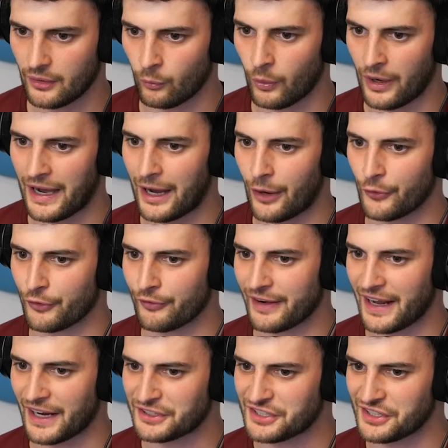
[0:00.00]
Wow, the
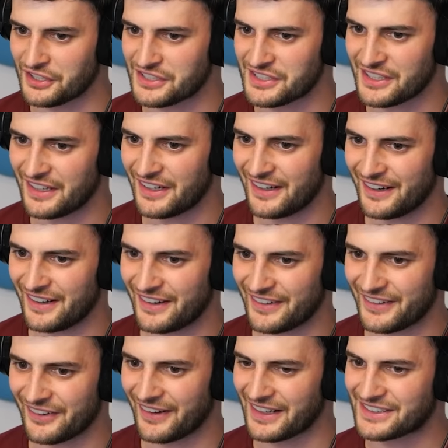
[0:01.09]
reactions. Because
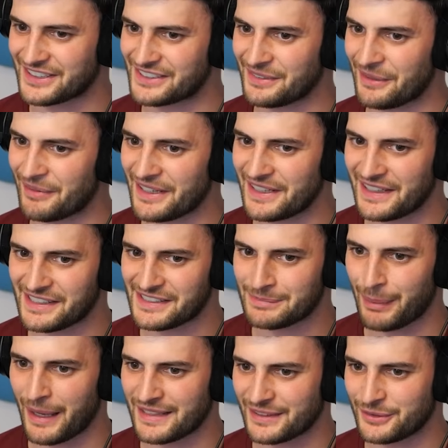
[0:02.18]
remember, he didn't
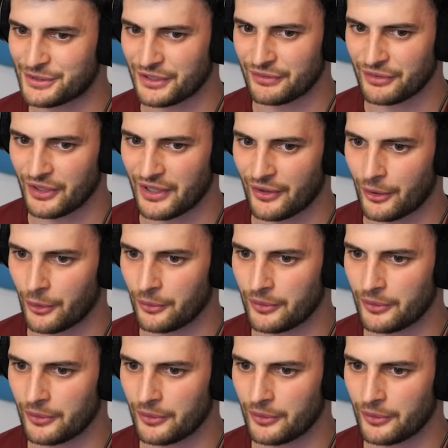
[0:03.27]
expect it was going to fall down the hole.